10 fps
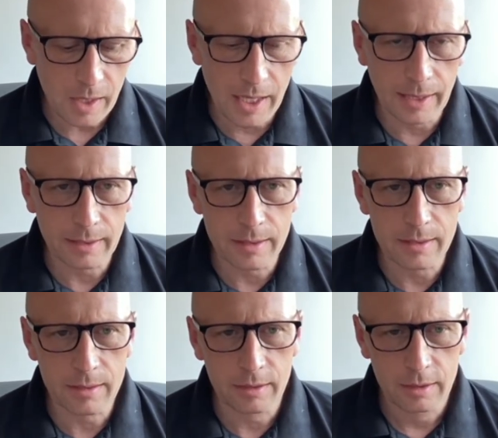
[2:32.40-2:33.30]

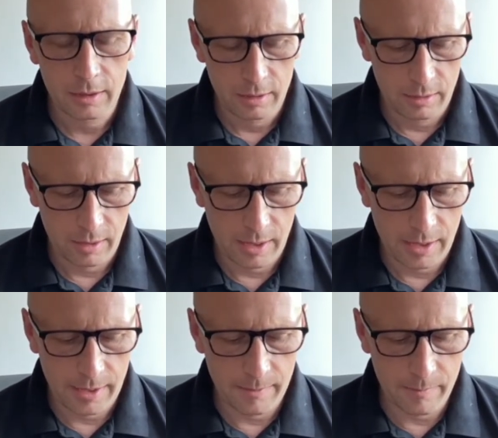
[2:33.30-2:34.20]
and
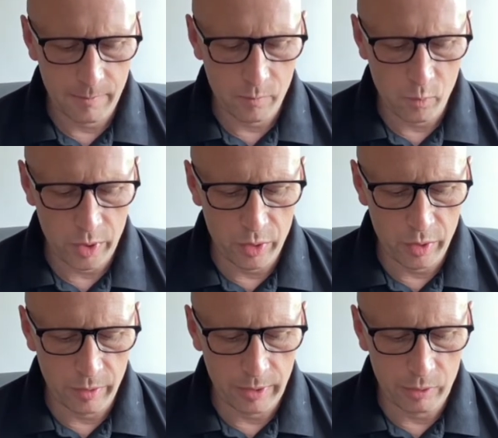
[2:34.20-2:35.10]
we
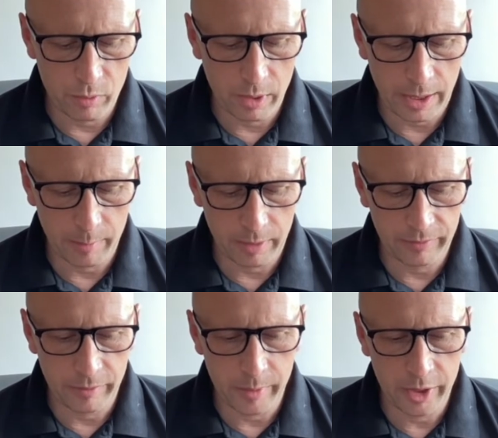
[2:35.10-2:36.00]
know that it's reliable
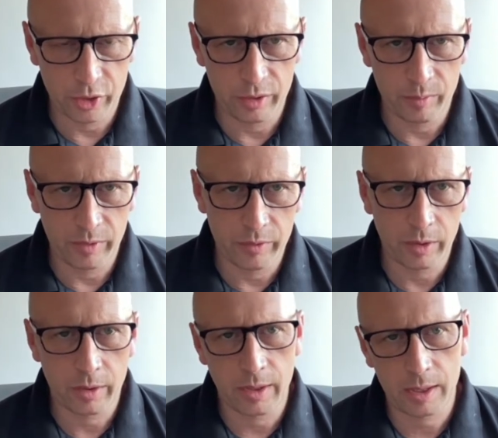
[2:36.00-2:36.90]
information, and we've
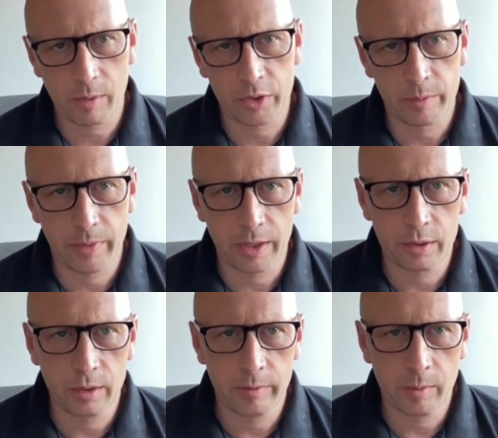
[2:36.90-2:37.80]
not got that question
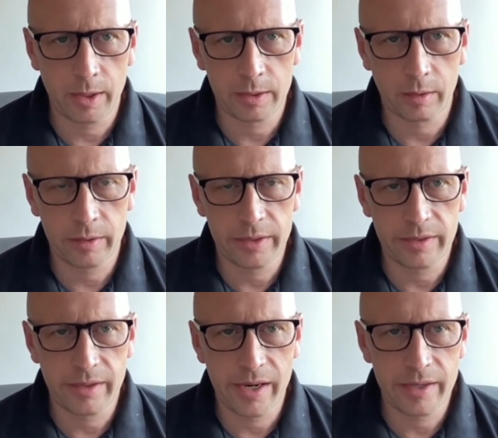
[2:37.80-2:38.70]
mark over, well, it's on the
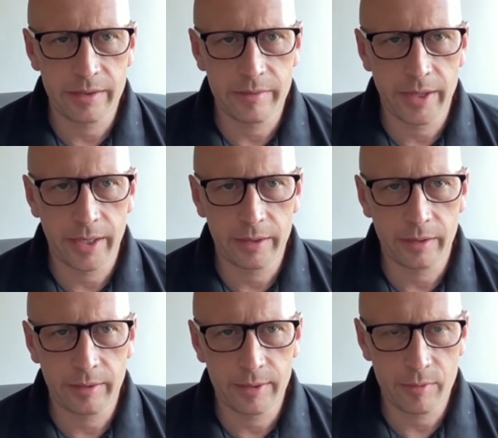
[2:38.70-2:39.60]
internet, is it right
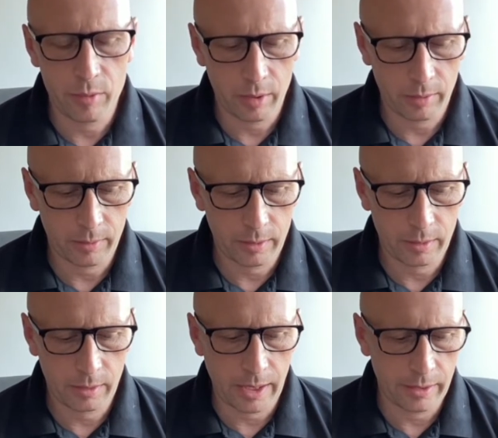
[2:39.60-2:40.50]
or is it wrong
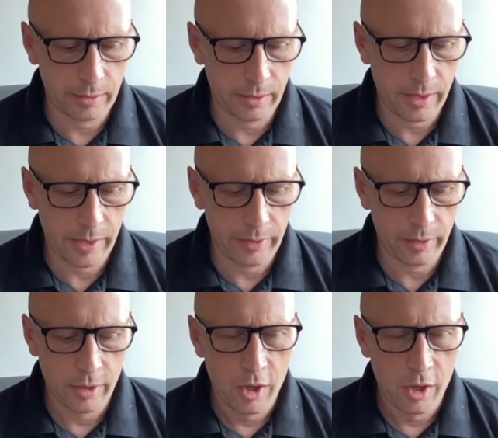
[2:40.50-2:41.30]
kind of scenario.